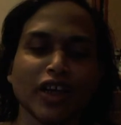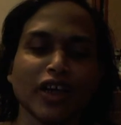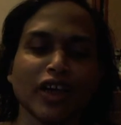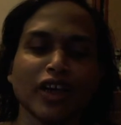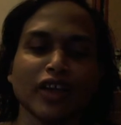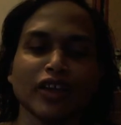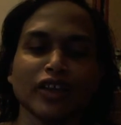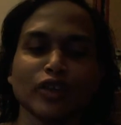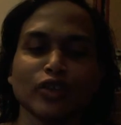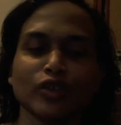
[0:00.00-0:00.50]

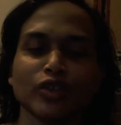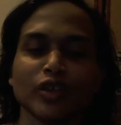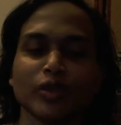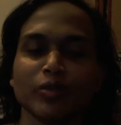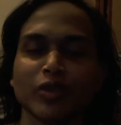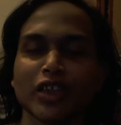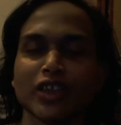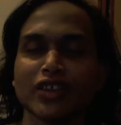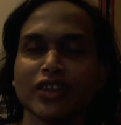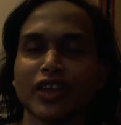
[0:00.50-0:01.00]
And I told them,
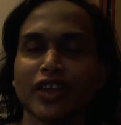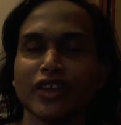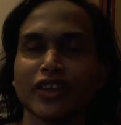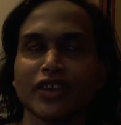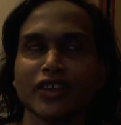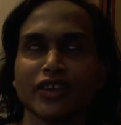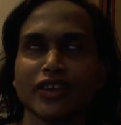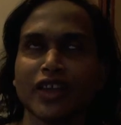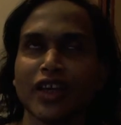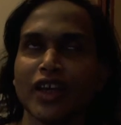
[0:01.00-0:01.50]
yes, I
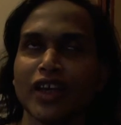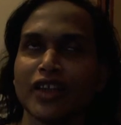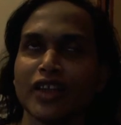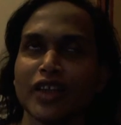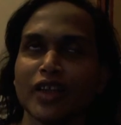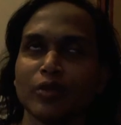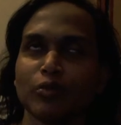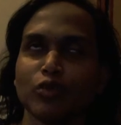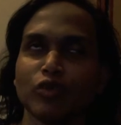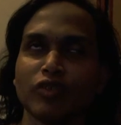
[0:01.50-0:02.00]
understand
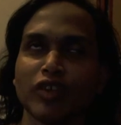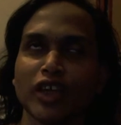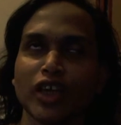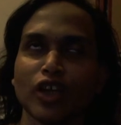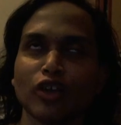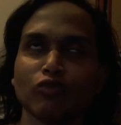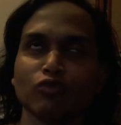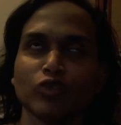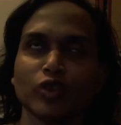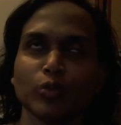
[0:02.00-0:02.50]
that moving
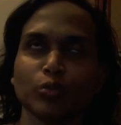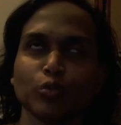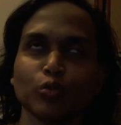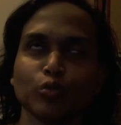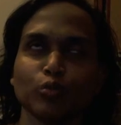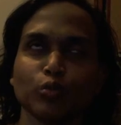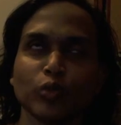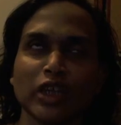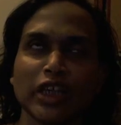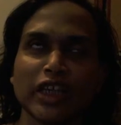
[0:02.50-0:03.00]
out will
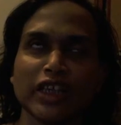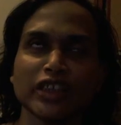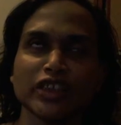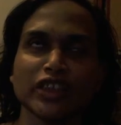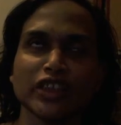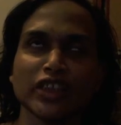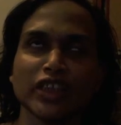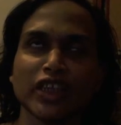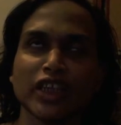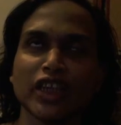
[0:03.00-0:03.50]

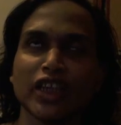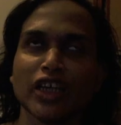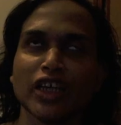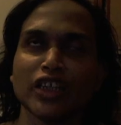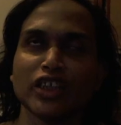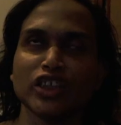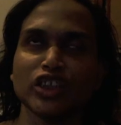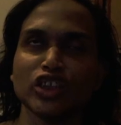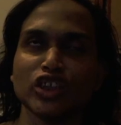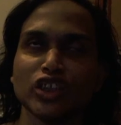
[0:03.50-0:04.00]
place uh,
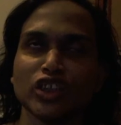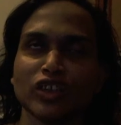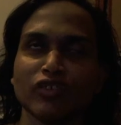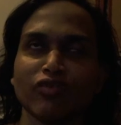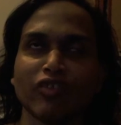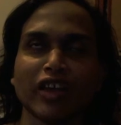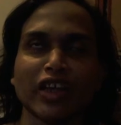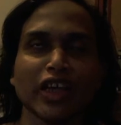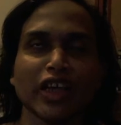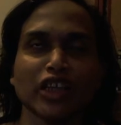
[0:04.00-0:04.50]
additional
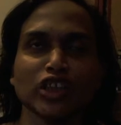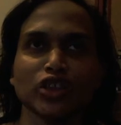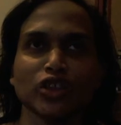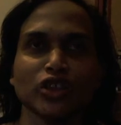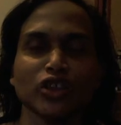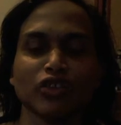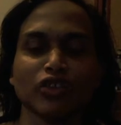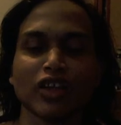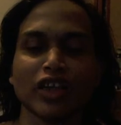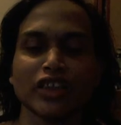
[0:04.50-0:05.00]
financial
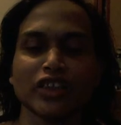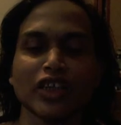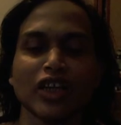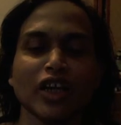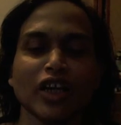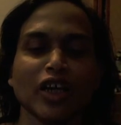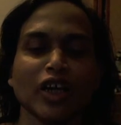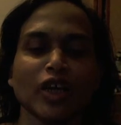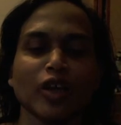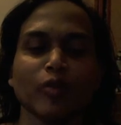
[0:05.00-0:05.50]
stress,
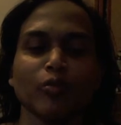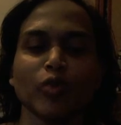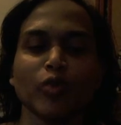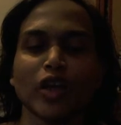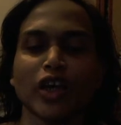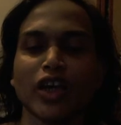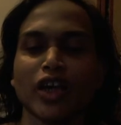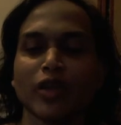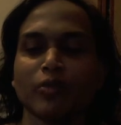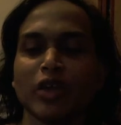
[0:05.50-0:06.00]

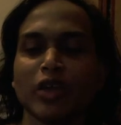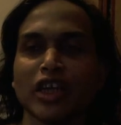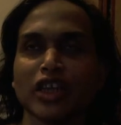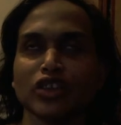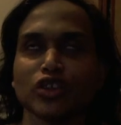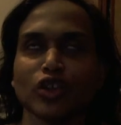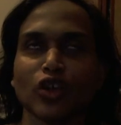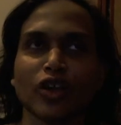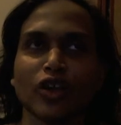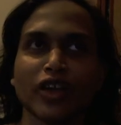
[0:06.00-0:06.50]
but
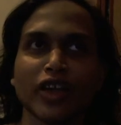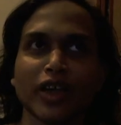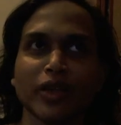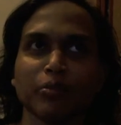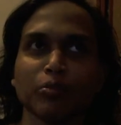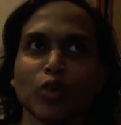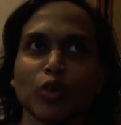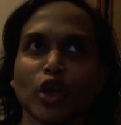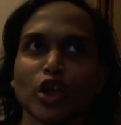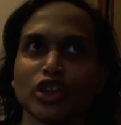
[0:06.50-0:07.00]
based on a
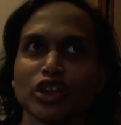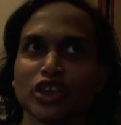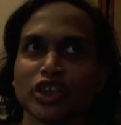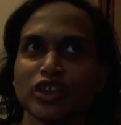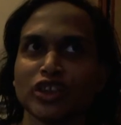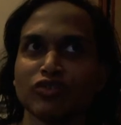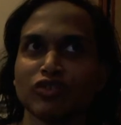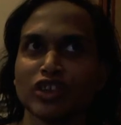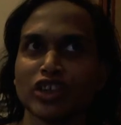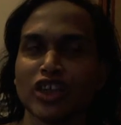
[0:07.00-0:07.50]

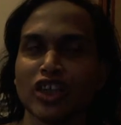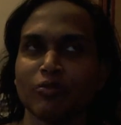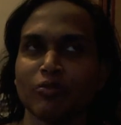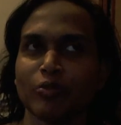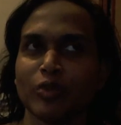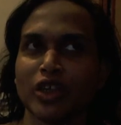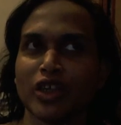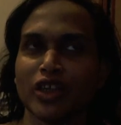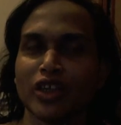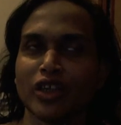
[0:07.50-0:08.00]
budget which I've
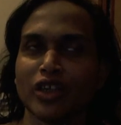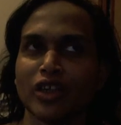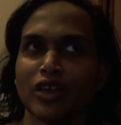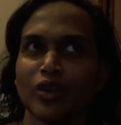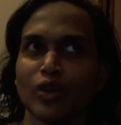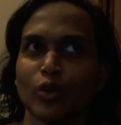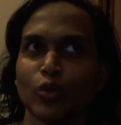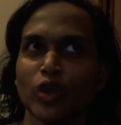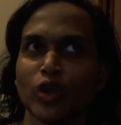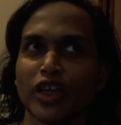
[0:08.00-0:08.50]
been
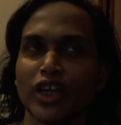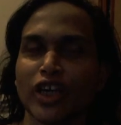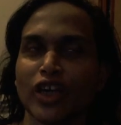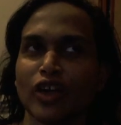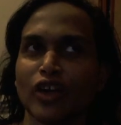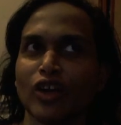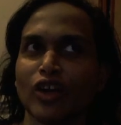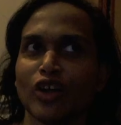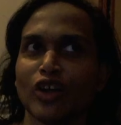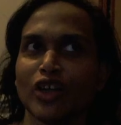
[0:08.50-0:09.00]
uh, working
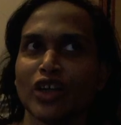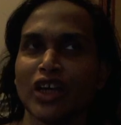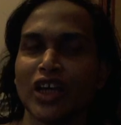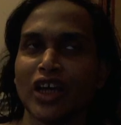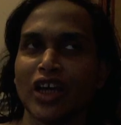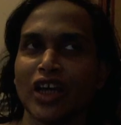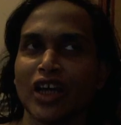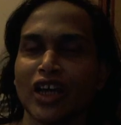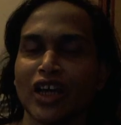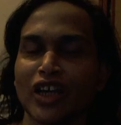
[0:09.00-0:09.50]
on
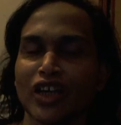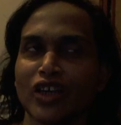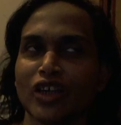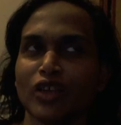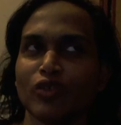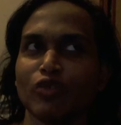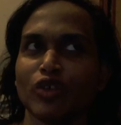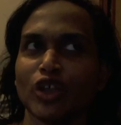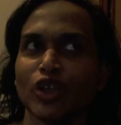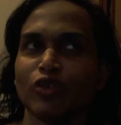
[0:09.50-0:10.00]
and
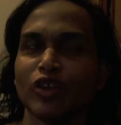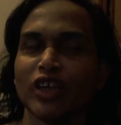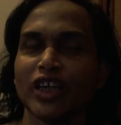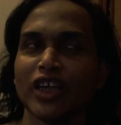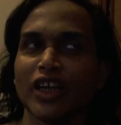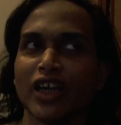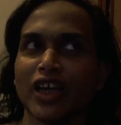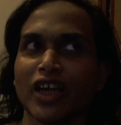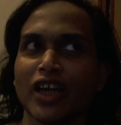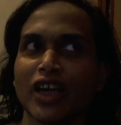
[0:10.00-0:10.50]

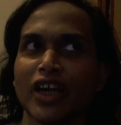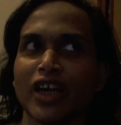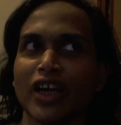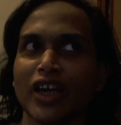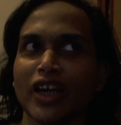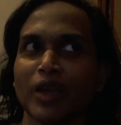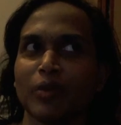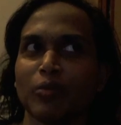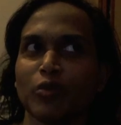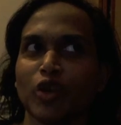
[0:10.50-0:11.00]
reviewing, I
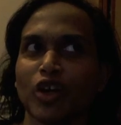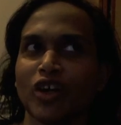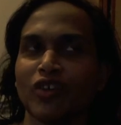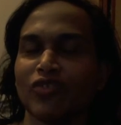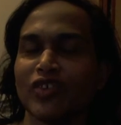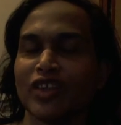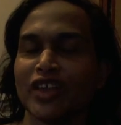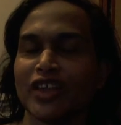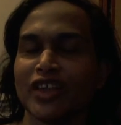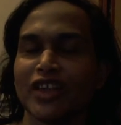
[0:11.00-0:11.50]
am
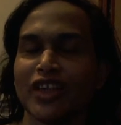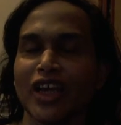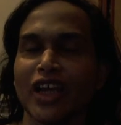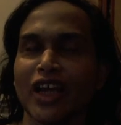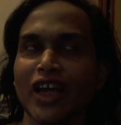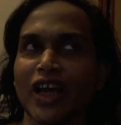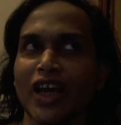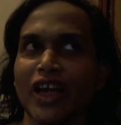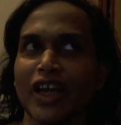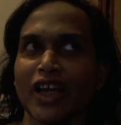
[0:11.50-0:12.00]
confident
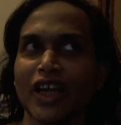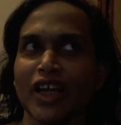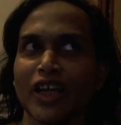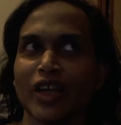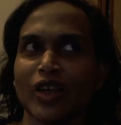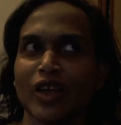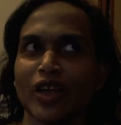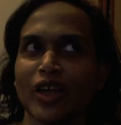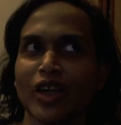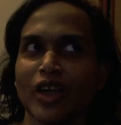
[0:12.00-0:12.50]
that I
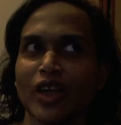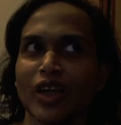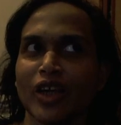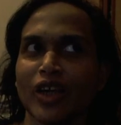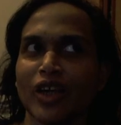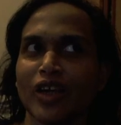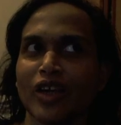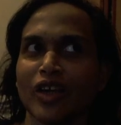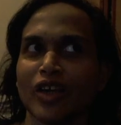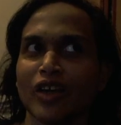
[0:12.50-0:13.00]
can
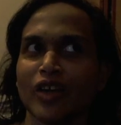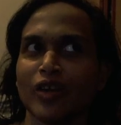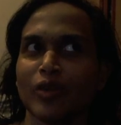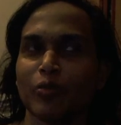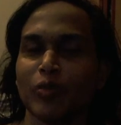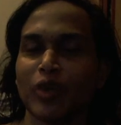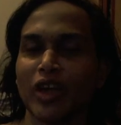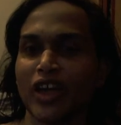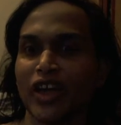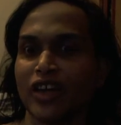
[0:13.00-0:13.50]
uh,
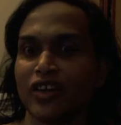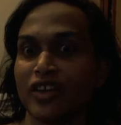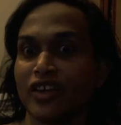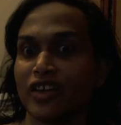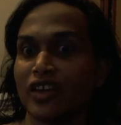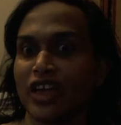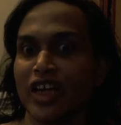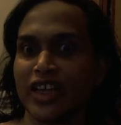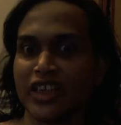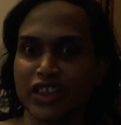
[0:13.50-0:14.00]
pay the
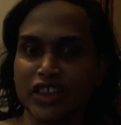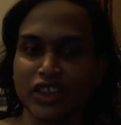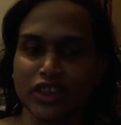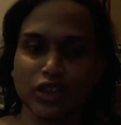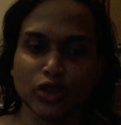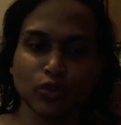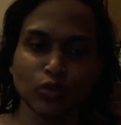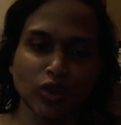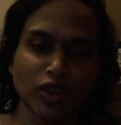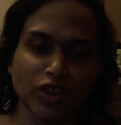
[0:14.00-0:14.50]
90
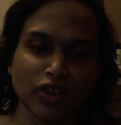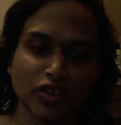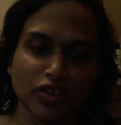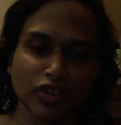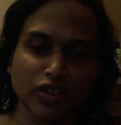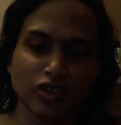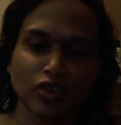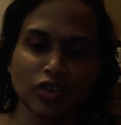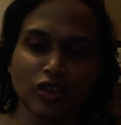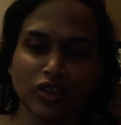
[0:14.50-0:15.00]
to
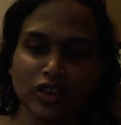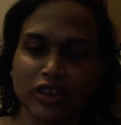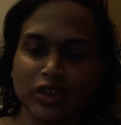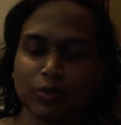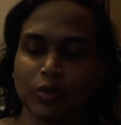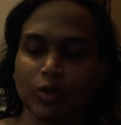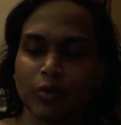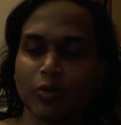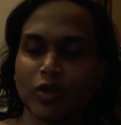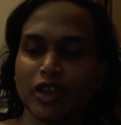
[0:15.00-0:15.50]
100 dollars
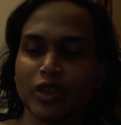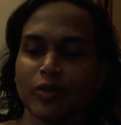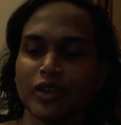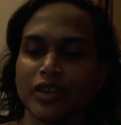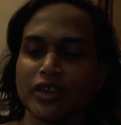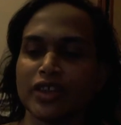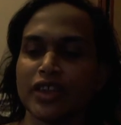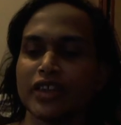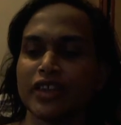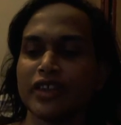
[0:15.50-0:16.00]
per month
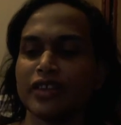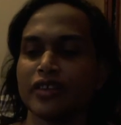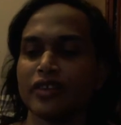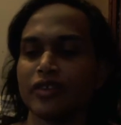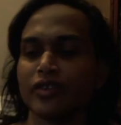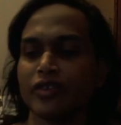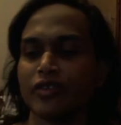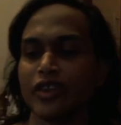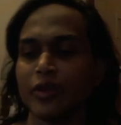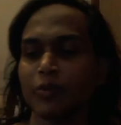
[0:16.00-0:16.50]
because I think
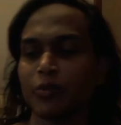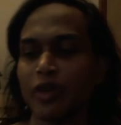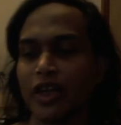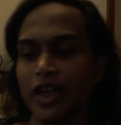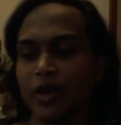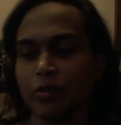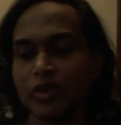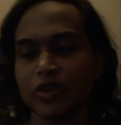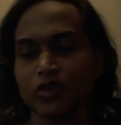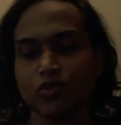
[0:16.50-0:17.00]
the
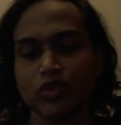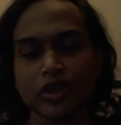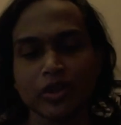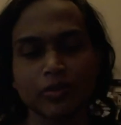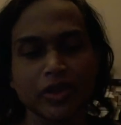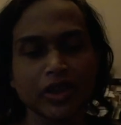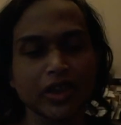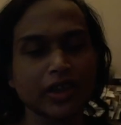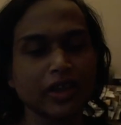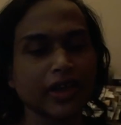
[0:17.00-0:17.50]
repayment will
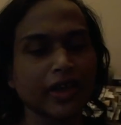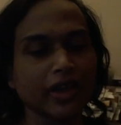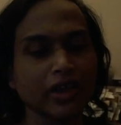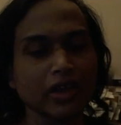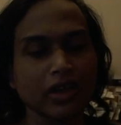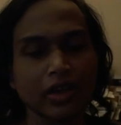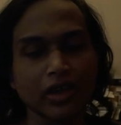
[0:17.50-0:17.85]
be like